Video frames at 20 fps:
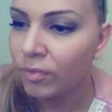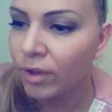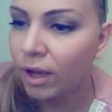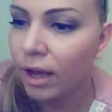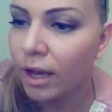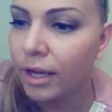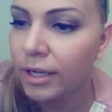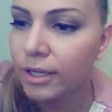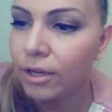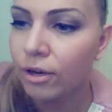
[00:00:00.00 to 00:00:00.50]

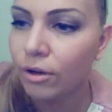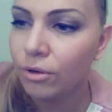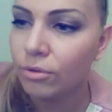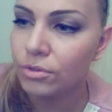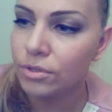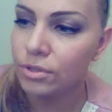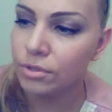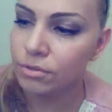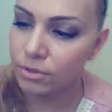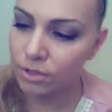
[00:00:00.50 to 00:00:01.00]
I
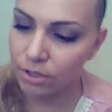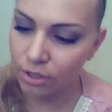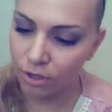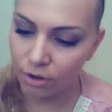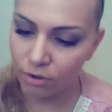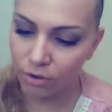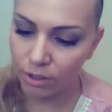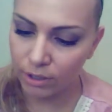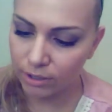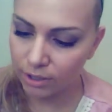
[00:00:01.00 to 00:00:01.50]
also
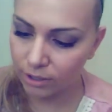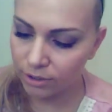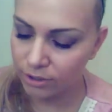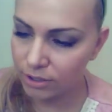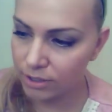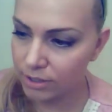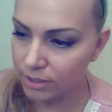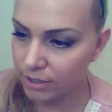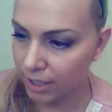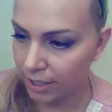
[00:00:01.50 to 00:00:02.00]
saw another
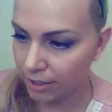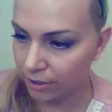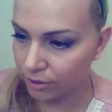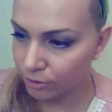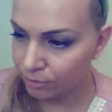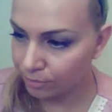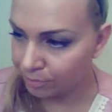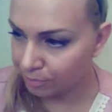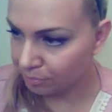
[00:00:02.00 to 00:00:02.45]
sale